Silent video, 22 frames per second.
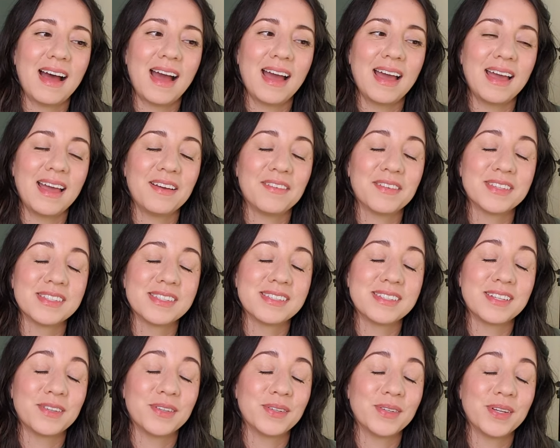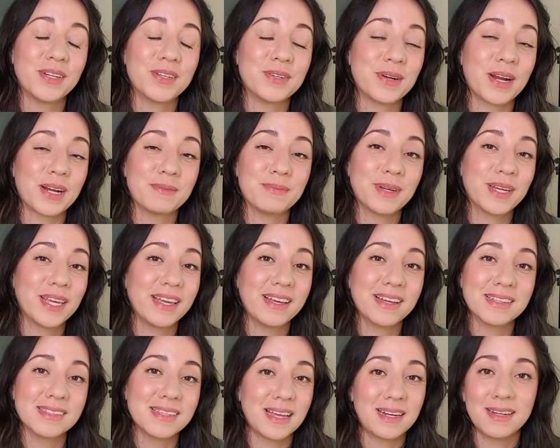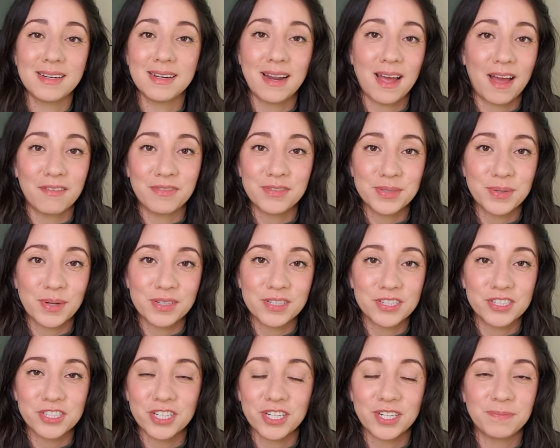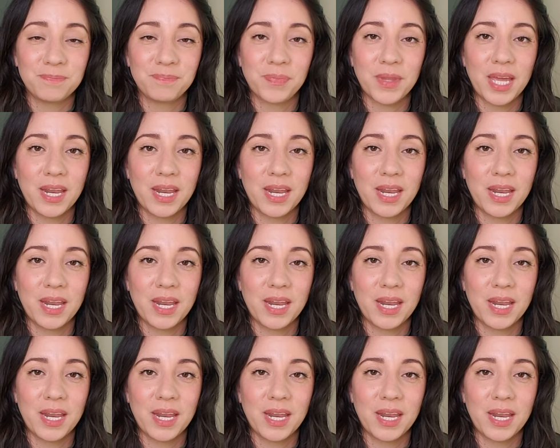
It was still a direct booking because I didn't have to audition.